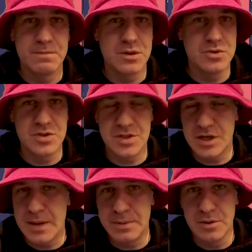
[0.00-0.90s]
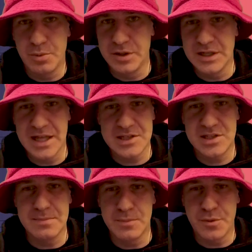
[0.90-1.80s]
There's just a couple of really
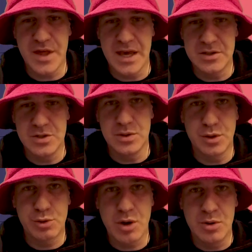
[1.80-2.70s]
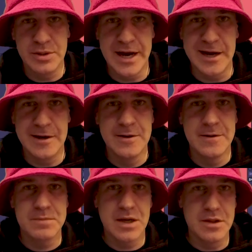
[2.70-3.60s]
simple things you could throw in there
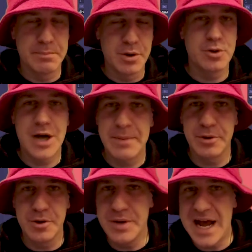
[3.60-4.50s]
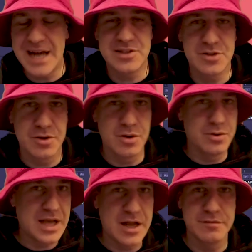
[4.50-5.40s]
and then program your own hats and your
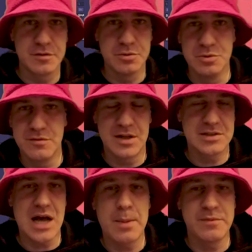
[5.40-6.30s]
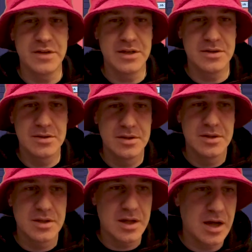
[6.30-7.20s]
own kind of groove on top of it.
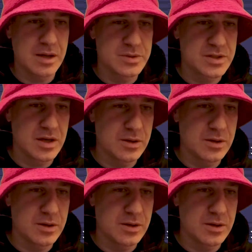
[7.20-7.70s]
Let's